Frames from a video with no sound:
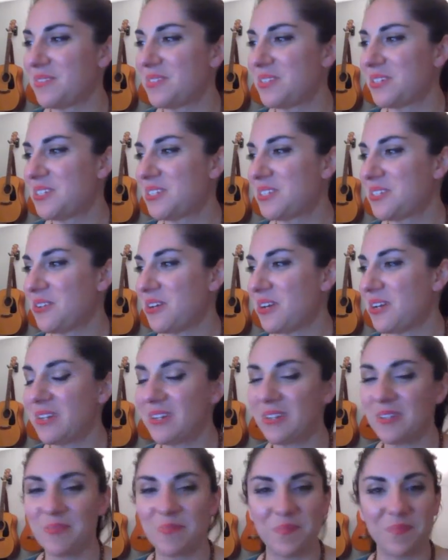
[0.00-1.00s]
just trying
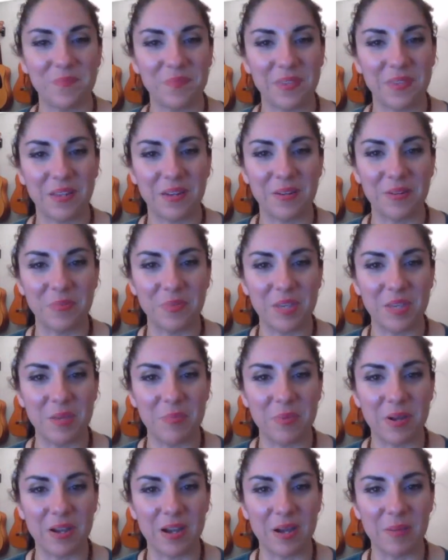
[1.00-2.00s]
to,
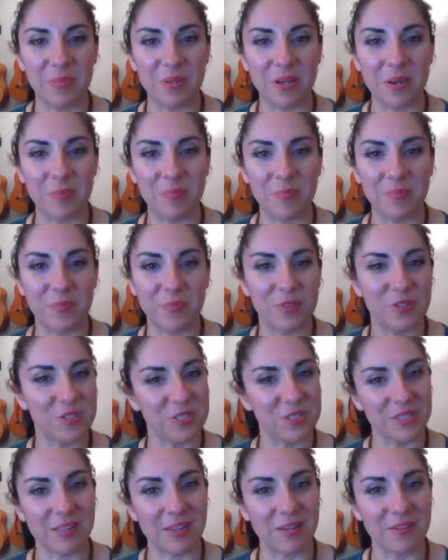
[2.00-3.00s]
keep my hobby up, which
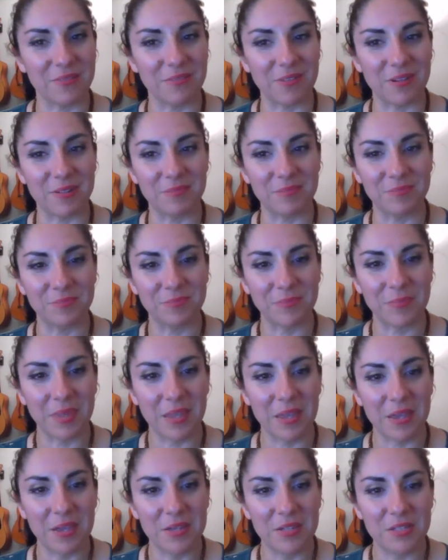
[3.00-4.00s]
is a lot of fun.
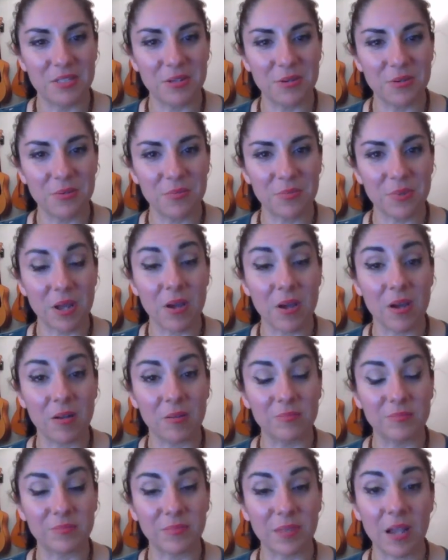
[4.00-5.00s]
So
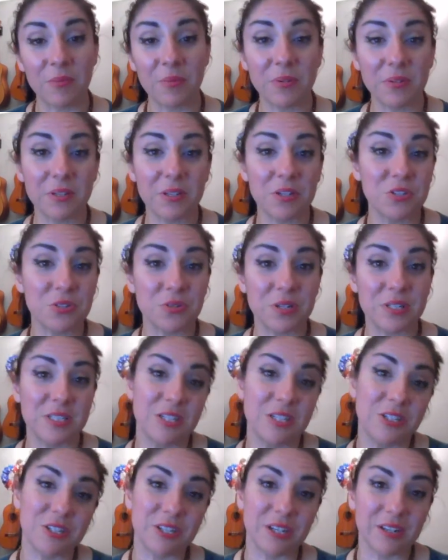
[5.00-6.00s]
I really enjoy
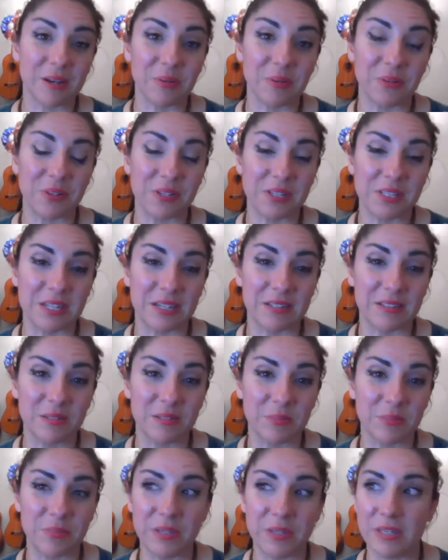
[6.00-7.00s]
teaching. I'm really excited
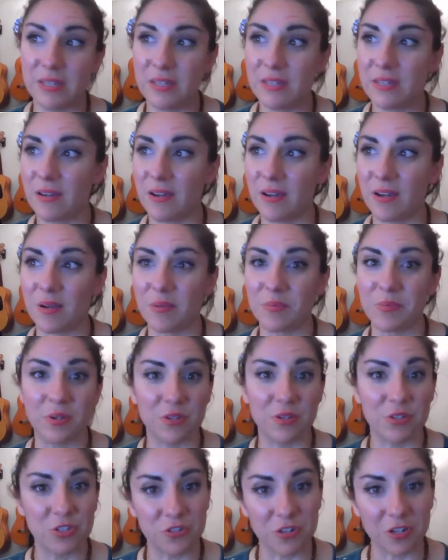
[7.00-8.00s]
to be
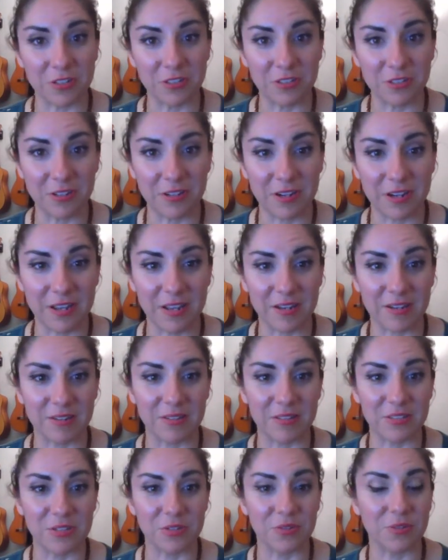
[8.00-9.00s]
your instructor
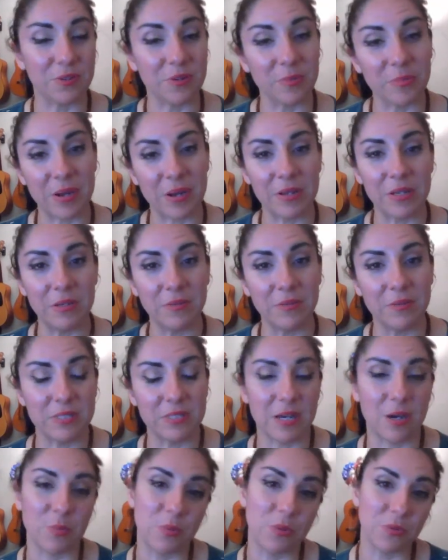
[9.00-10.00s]
and to learn about you and
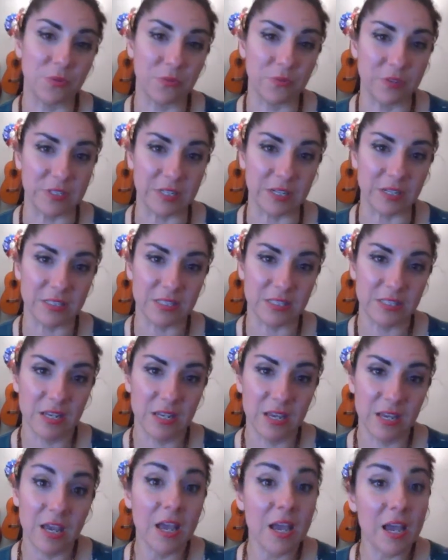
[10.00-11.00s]
to help you through physics.
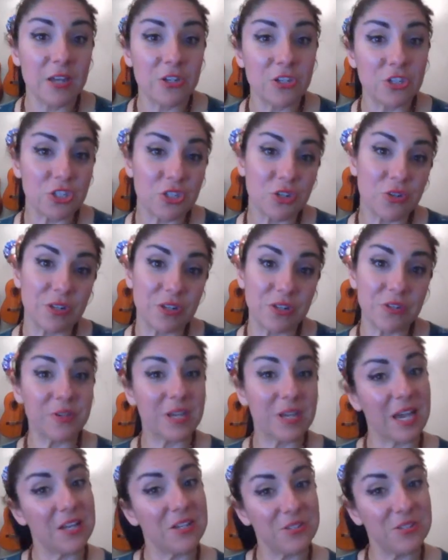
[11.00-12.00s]
And just know that you
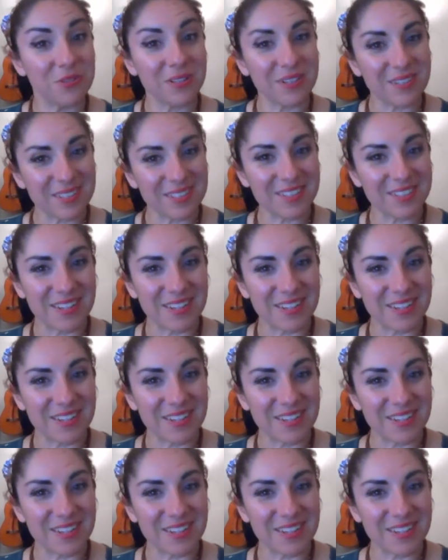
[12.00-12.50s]
can do it.